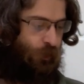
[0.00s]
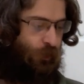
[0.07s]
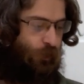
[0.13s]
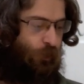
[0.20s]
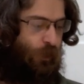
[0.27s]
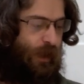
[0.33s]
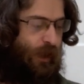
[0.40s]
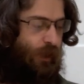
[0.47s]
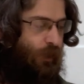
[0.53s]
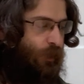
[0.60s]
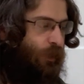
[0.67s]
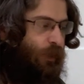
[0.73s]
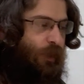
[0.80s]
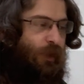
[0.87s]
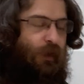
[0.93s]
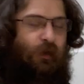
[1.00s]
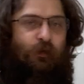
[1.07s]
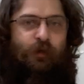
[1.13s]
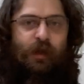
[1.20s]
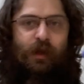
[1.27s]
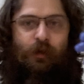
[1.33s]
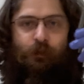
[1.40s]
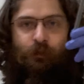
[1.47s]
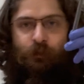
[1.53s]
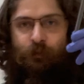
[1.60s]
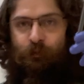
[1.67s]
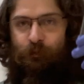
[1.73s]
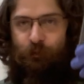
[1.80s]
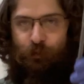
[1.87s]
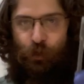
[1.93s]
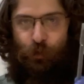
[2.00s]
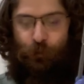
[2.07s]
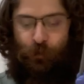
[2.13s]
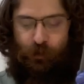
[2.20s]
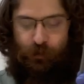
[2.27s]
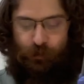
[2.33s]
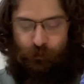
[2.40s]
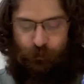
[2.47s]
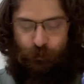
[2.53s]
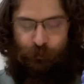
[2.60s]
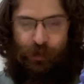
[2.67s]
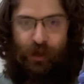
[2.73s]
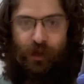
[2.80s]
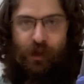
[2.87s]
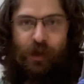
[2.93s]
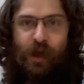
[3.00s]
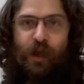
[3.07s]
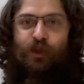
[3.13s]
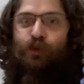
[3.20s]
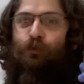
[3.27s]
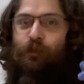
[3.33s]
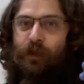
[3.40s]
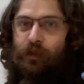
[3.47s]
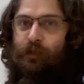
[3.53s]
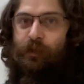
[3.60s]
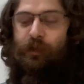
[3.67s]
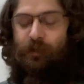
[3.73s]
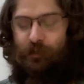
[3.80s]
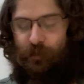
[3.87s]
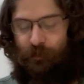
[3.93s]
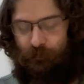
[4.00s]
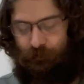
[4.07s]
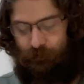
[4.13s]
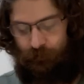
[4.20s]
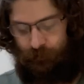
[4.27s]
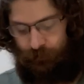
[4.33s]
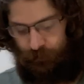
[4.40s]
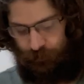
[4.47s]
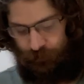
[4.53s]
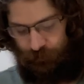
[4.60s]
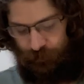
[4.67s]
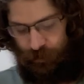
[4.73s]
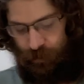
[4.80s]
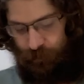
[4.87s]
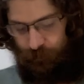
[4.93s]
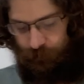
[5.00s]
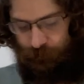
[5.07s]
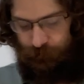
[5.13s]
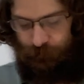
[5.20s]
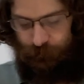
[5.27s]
where you take a perfectly good pen and you vandalize it. So,